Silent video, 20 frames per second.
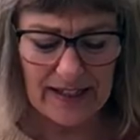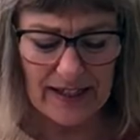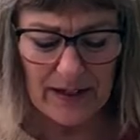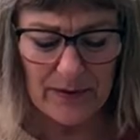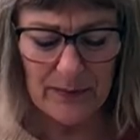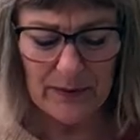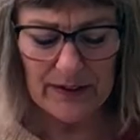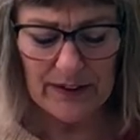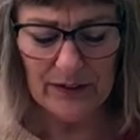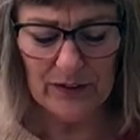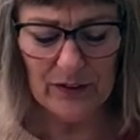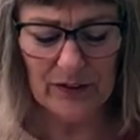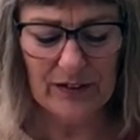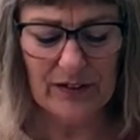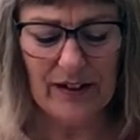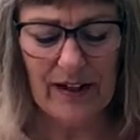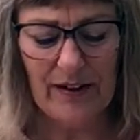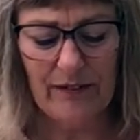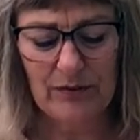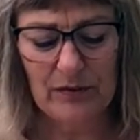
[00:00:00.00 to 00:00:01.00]
I will
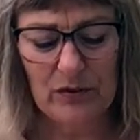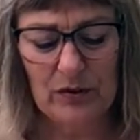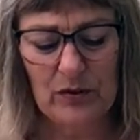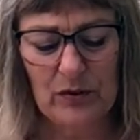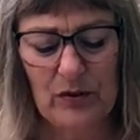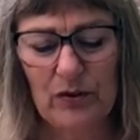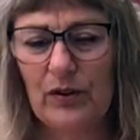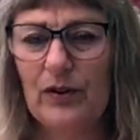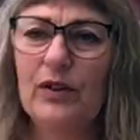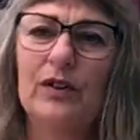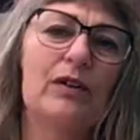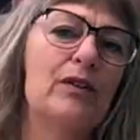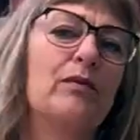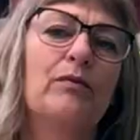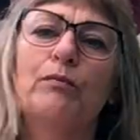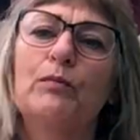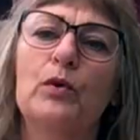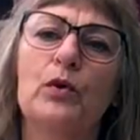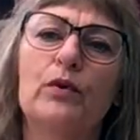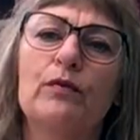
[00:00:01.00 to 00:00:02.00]
not have to
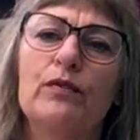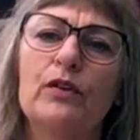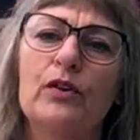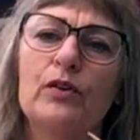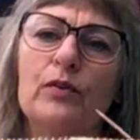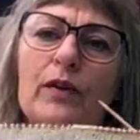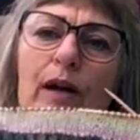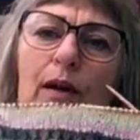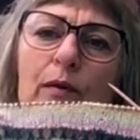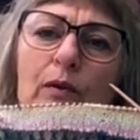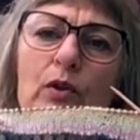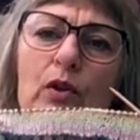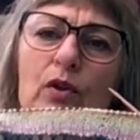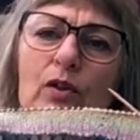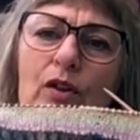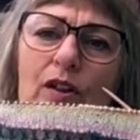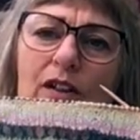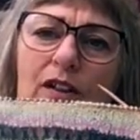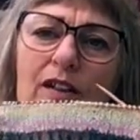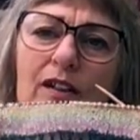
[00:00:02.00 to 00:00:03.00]
move around
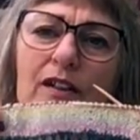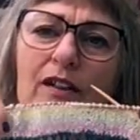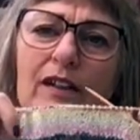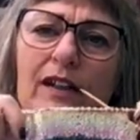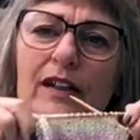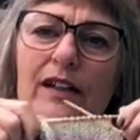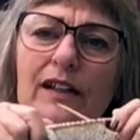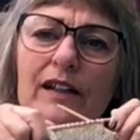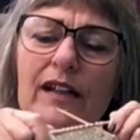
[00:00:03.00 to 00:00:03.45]
all the